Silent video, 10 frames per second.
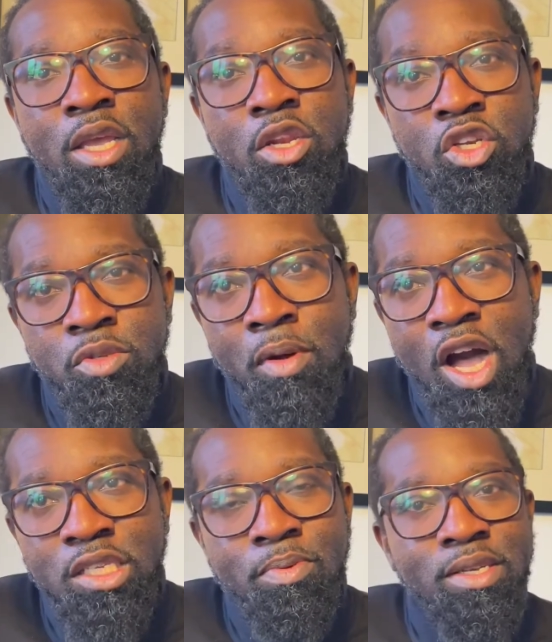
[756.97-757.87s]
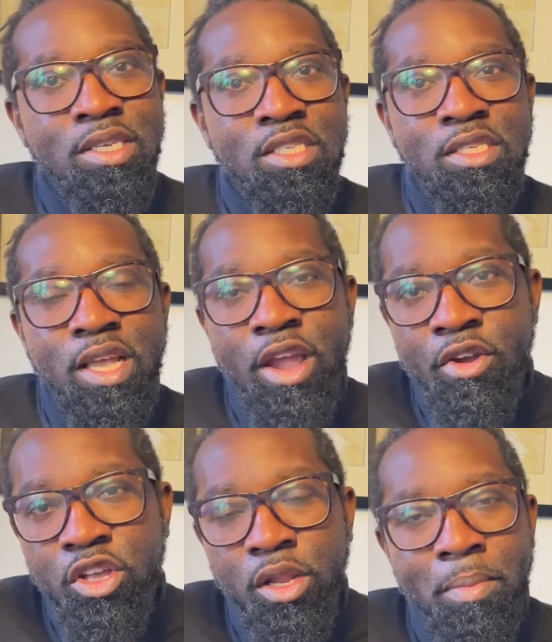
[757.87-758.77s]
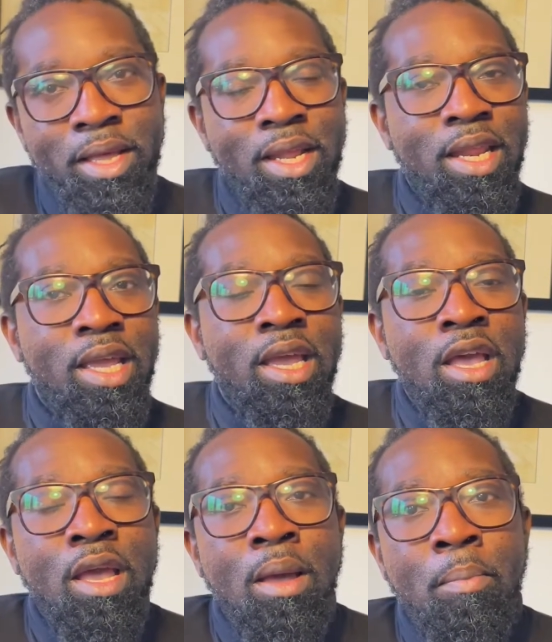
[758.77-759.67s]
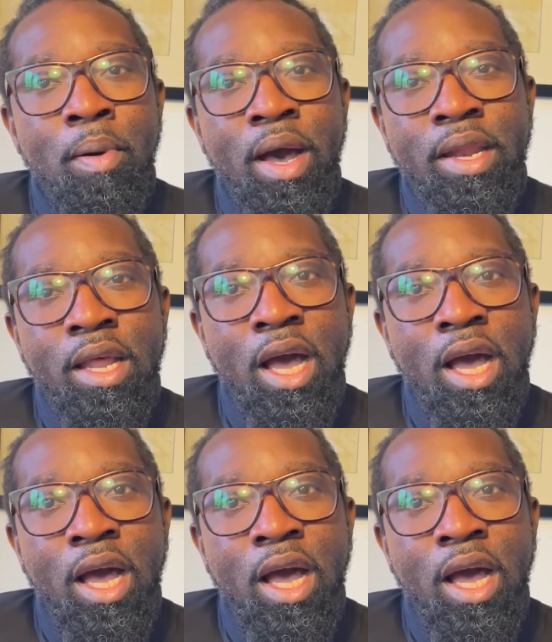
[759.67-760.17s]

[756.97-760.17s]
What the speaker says: in his box presence, his aerial ability. But